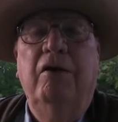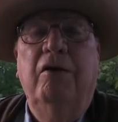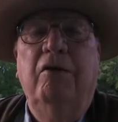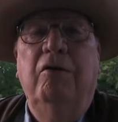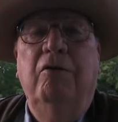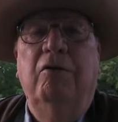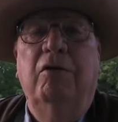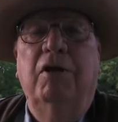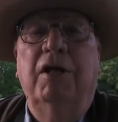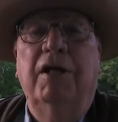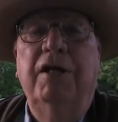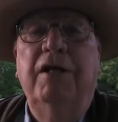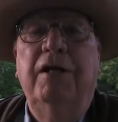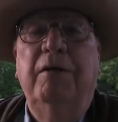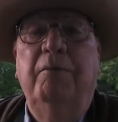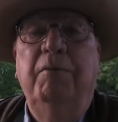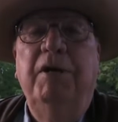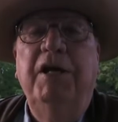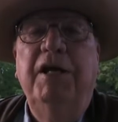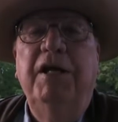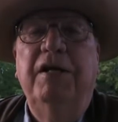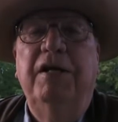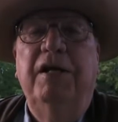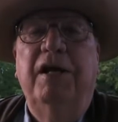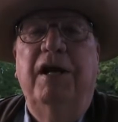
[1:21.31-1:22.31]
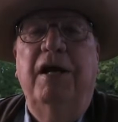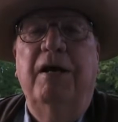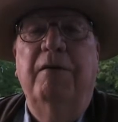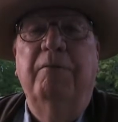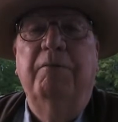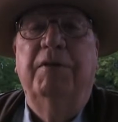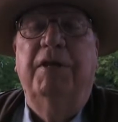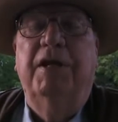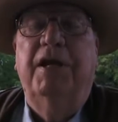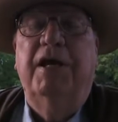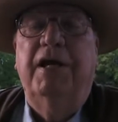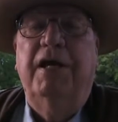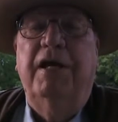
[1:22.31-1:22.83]
Well, in the meantime,
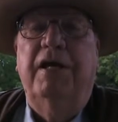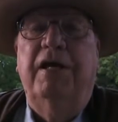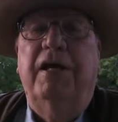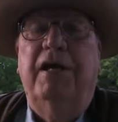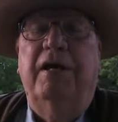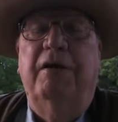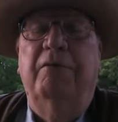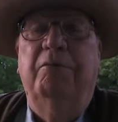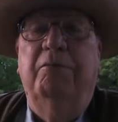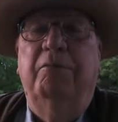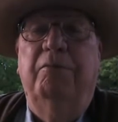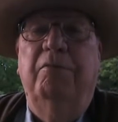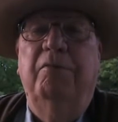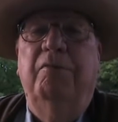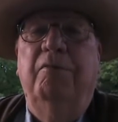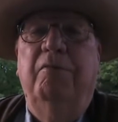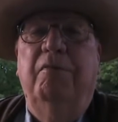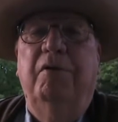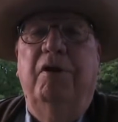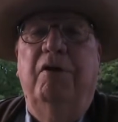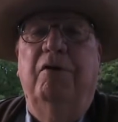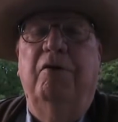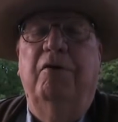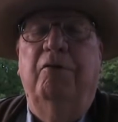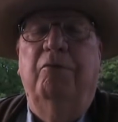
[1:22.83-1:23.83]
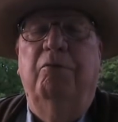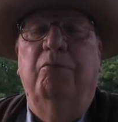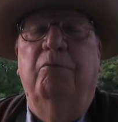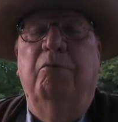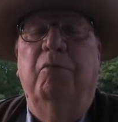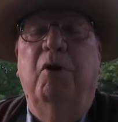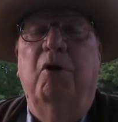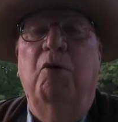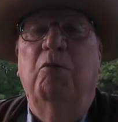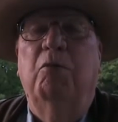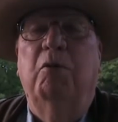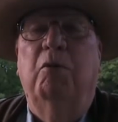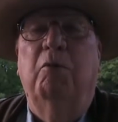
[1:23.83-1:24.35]
they had a
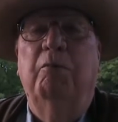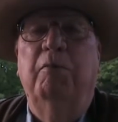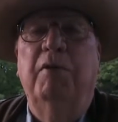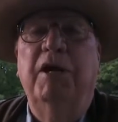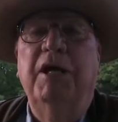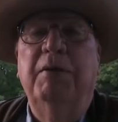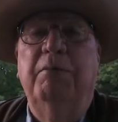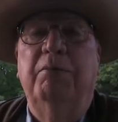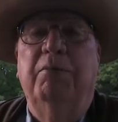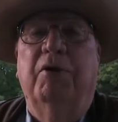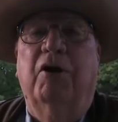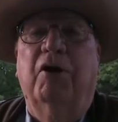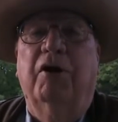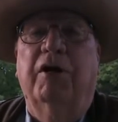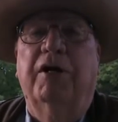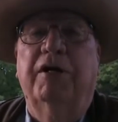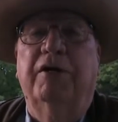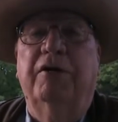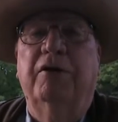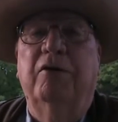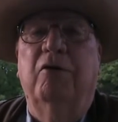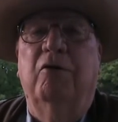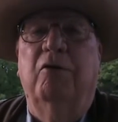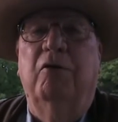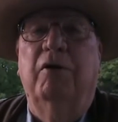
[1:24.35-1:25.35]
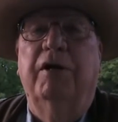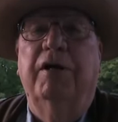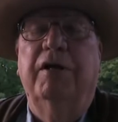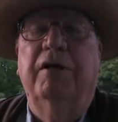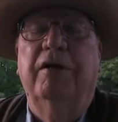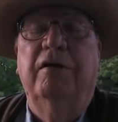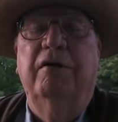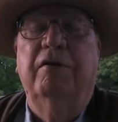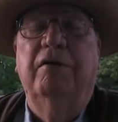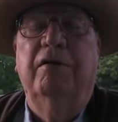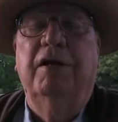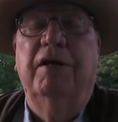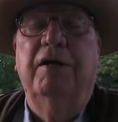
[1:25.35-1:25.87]
mobile meat market going.
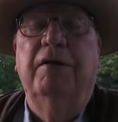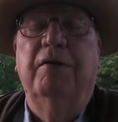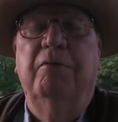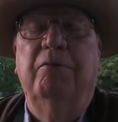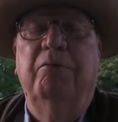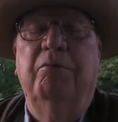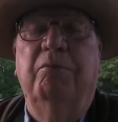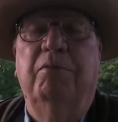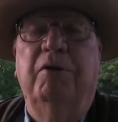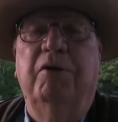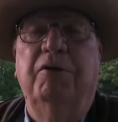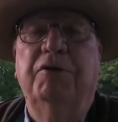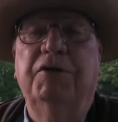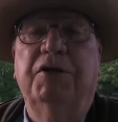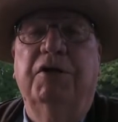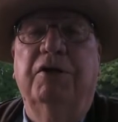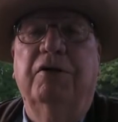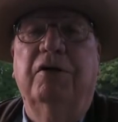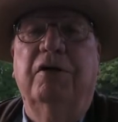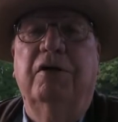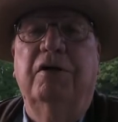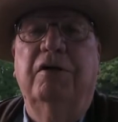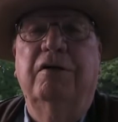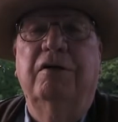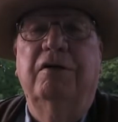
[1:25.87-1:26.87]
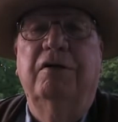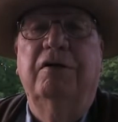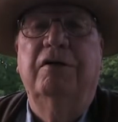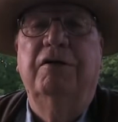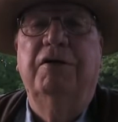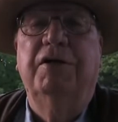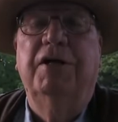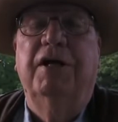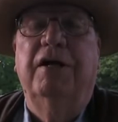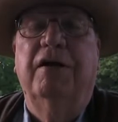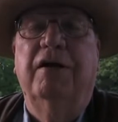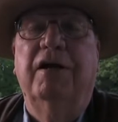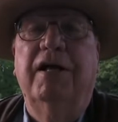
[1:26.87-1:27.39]
They had butcher a uh,
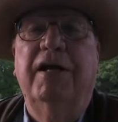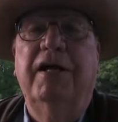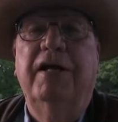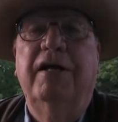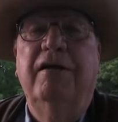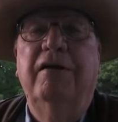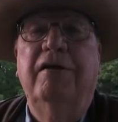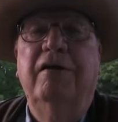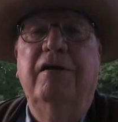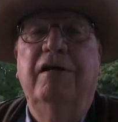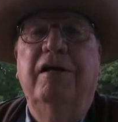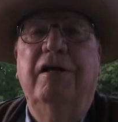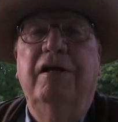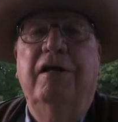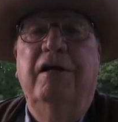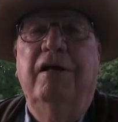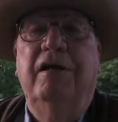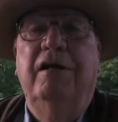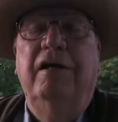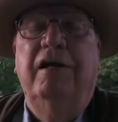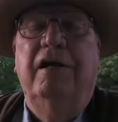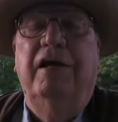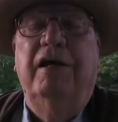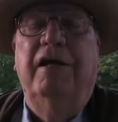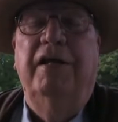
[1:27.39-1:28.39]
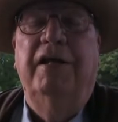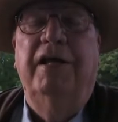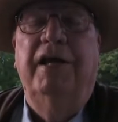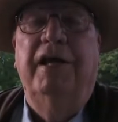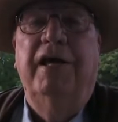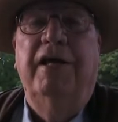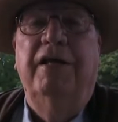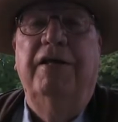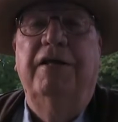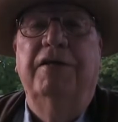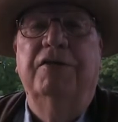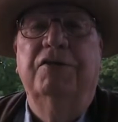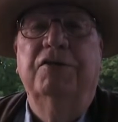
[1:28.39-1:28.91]
yearling, and they
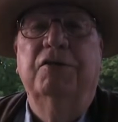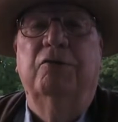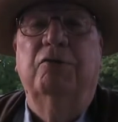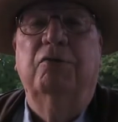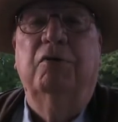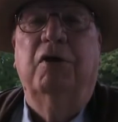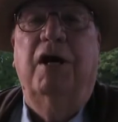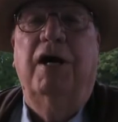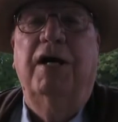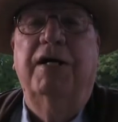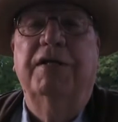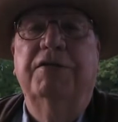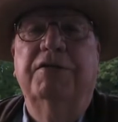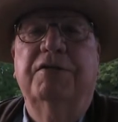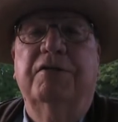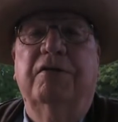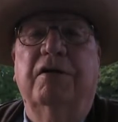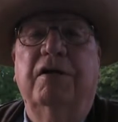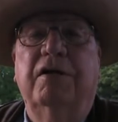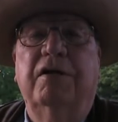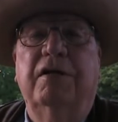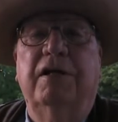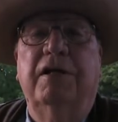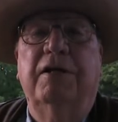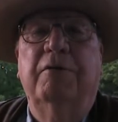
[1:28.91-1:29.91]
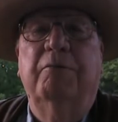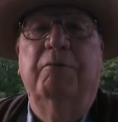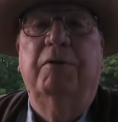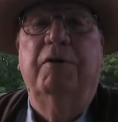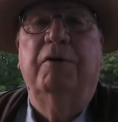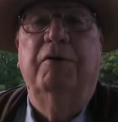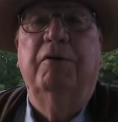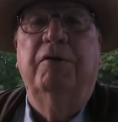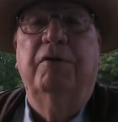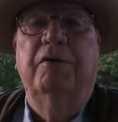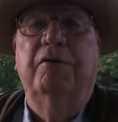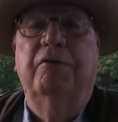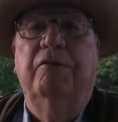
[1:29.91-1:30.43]
had this old ice truck, and they'd put
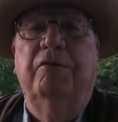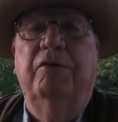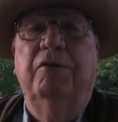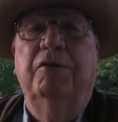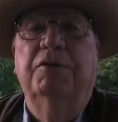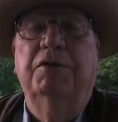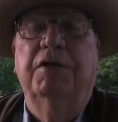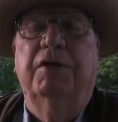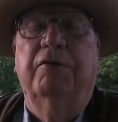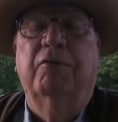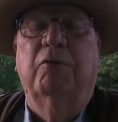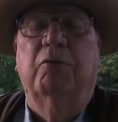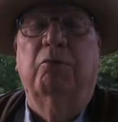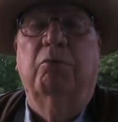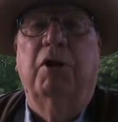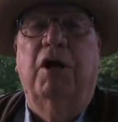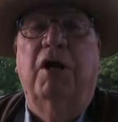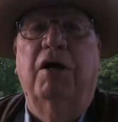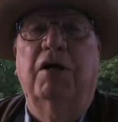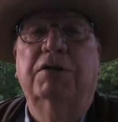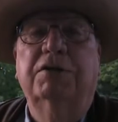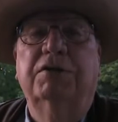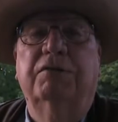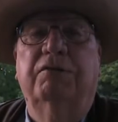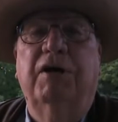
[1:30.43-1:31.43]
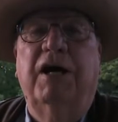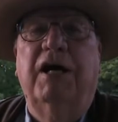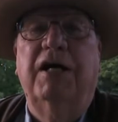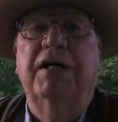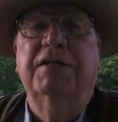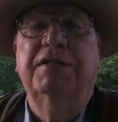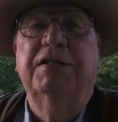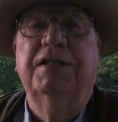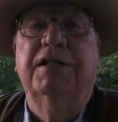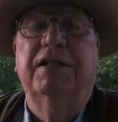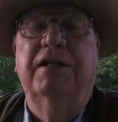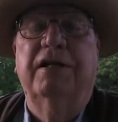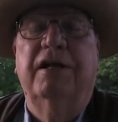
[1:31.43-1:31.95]
several blocks of
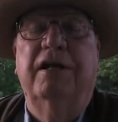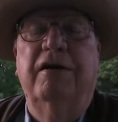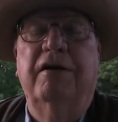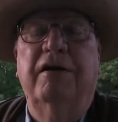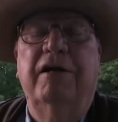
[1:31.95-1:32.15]
ice in there, and